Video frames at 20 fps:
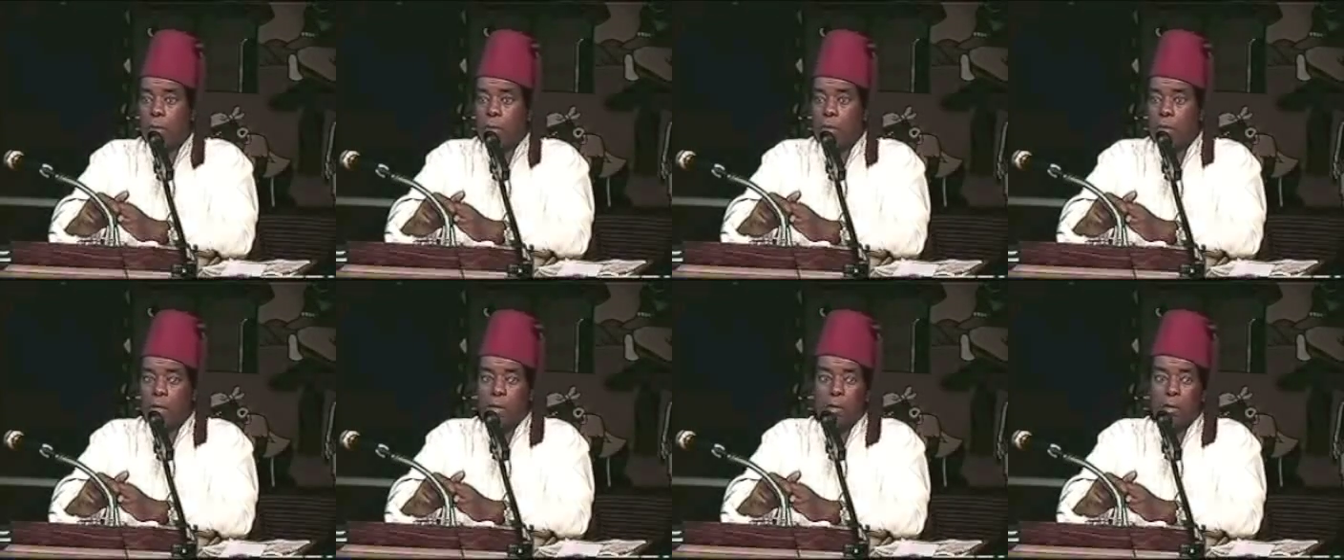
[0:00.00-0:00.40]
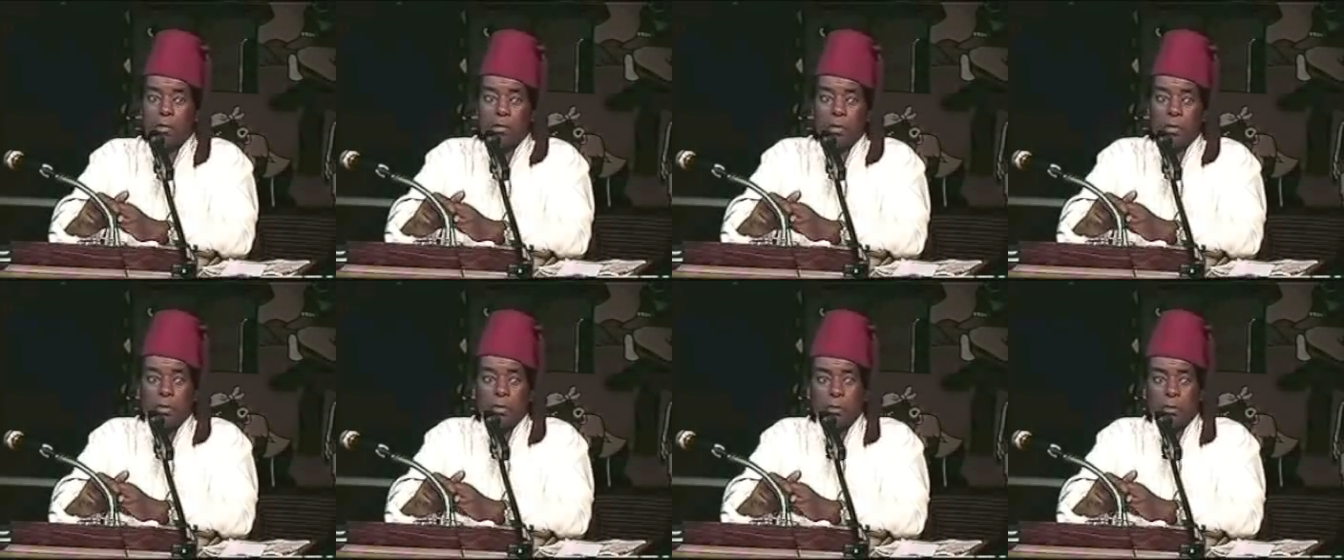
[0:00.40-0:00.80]
They're,
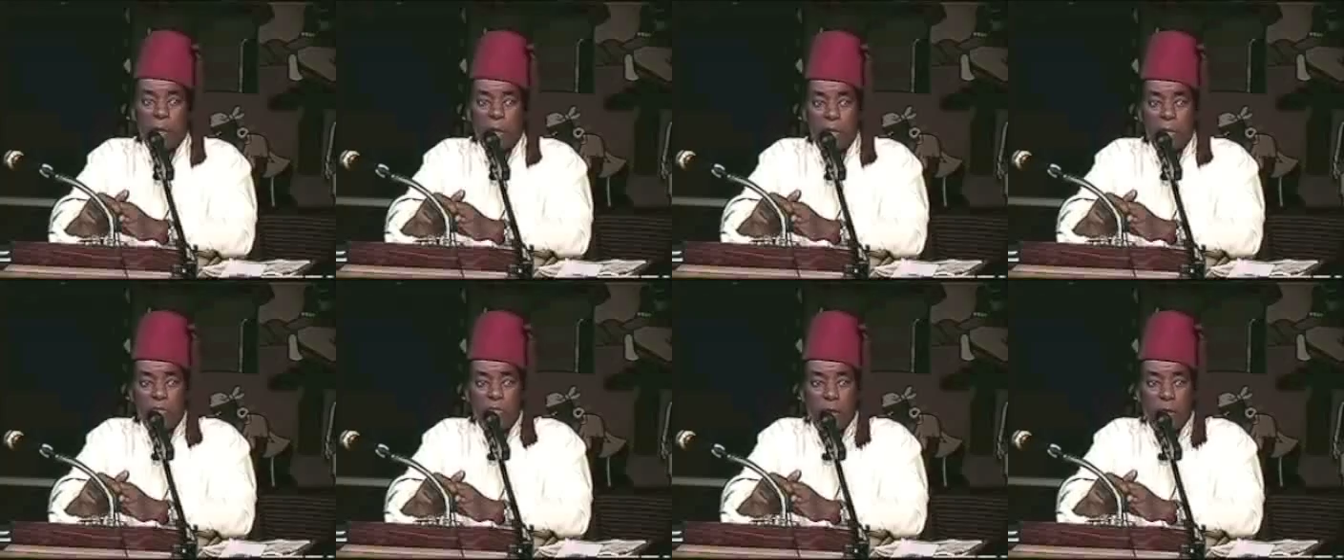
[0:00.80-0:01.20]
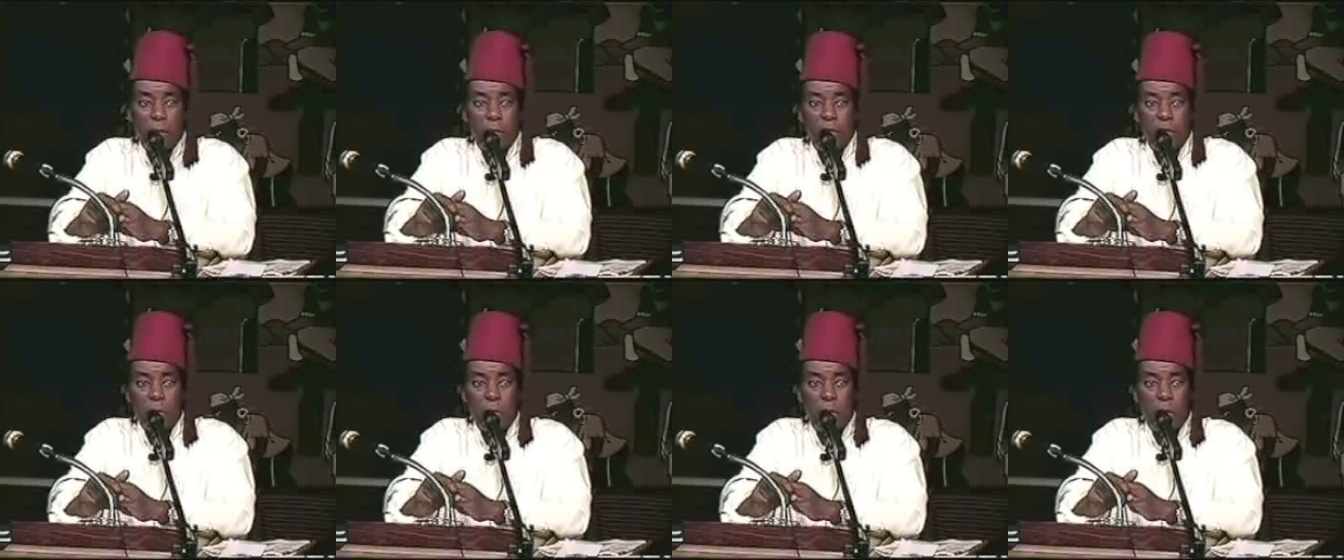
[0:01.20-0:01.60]
mayors,
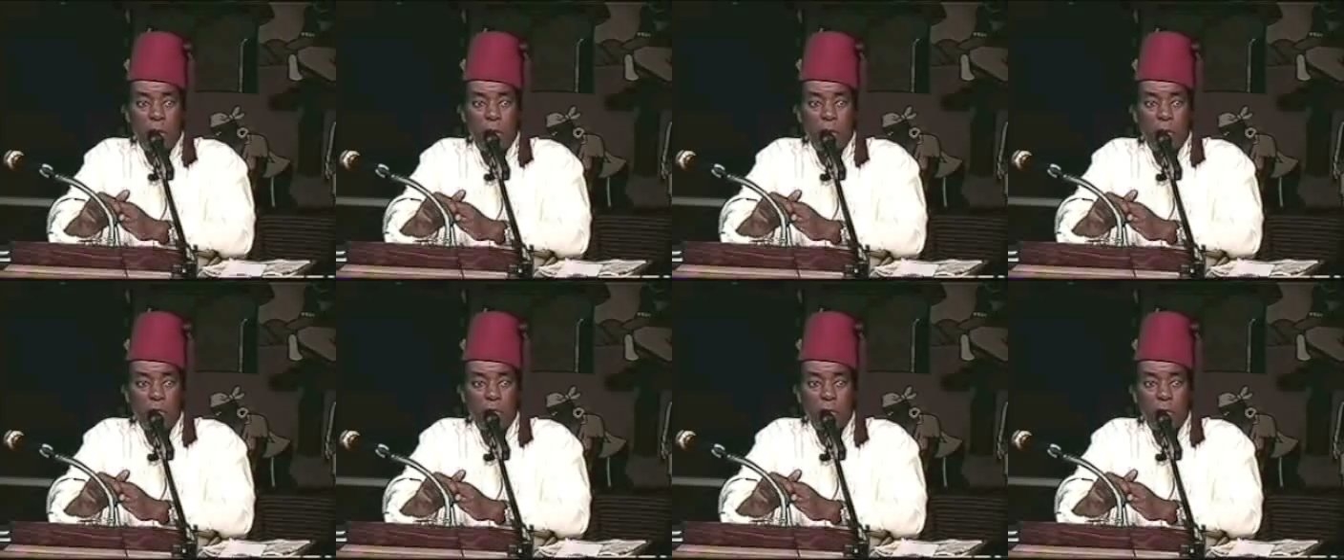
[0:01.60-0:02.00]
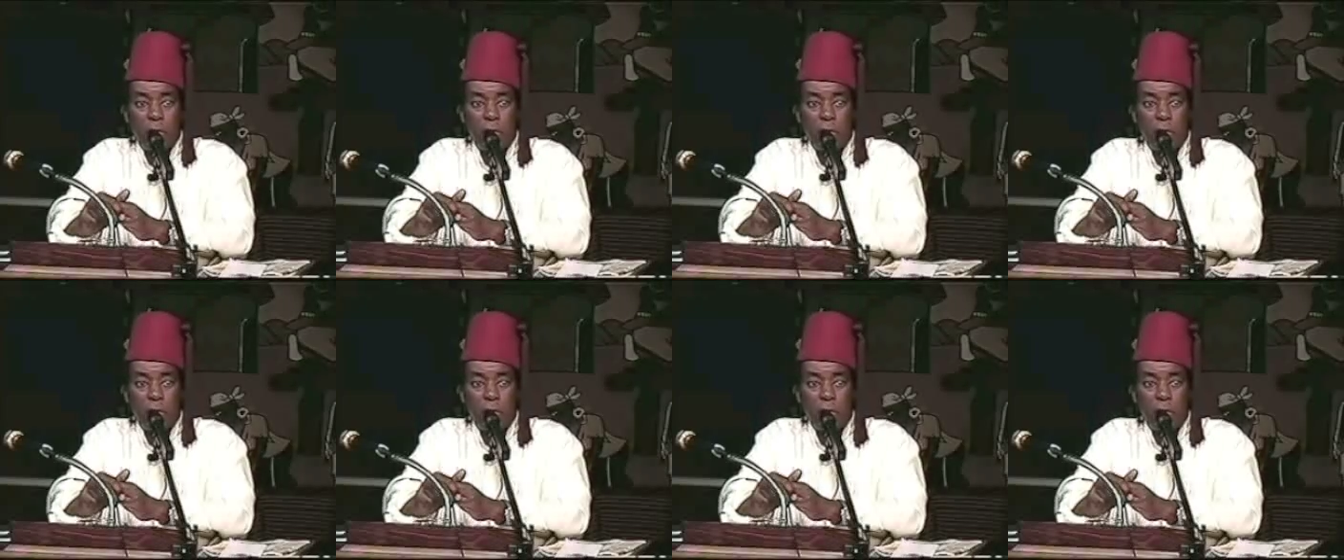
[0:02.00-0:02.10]
deputy mayors,